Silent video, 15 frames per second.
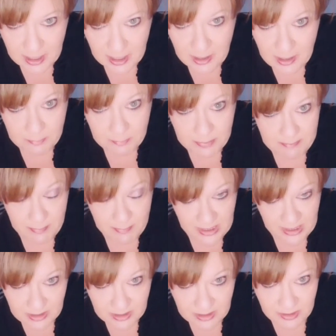Be mean
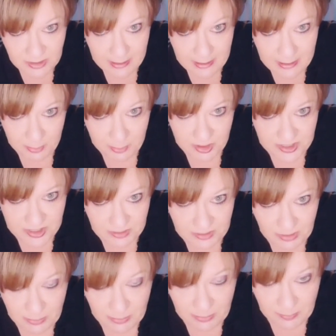to that person while you're
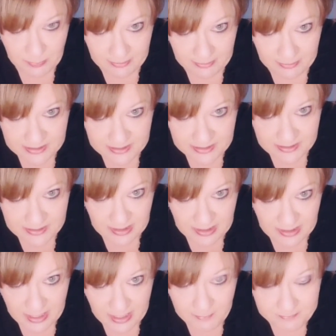manifesting them.